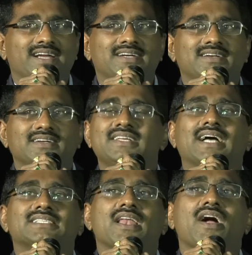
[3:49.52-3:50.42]
It, he
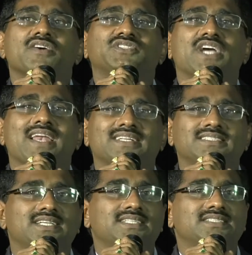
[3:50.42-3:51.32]
has a lot of
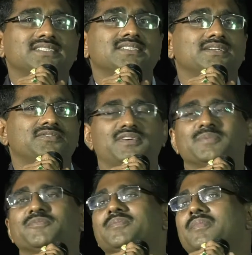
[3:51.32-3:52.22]
challenges
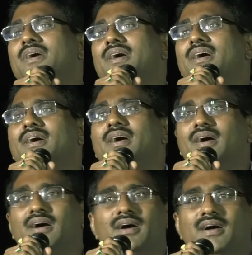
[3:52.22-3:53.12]
from
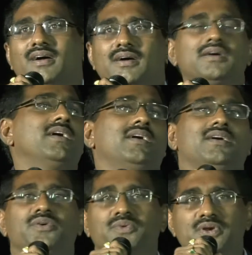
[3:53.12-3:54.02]

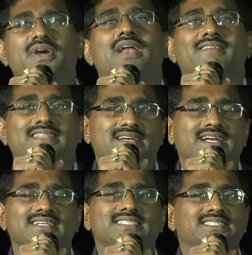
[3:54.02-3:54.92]
uh, what do you call weather
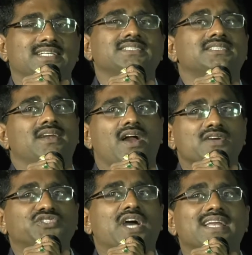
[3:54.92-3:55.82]
conditions, a lot
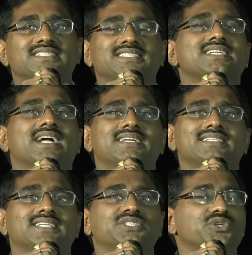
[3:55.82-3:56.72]
of challenging
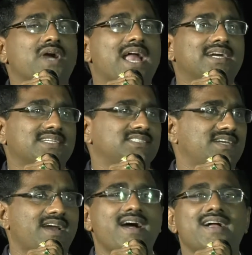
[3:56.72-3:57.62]
conditions. You call it as
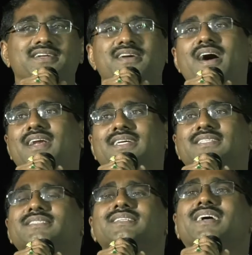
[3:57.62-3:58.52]
drought, call it
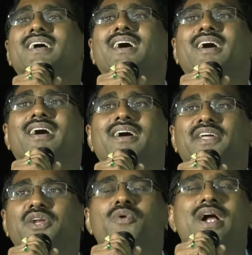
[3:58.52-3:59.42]
as
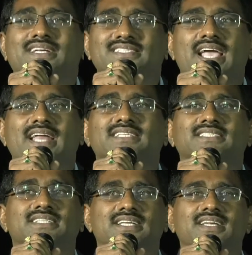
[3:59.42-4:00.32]
you know water
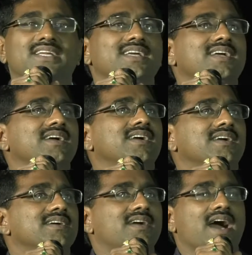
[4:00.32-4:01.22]
scarcity,
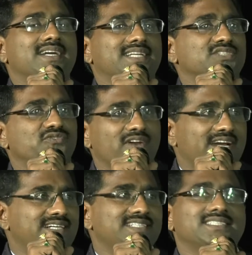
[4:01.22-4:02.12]
call it as
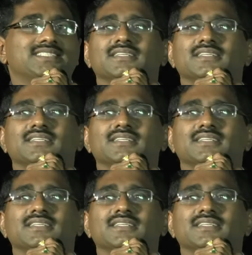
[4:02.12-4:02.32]
floods.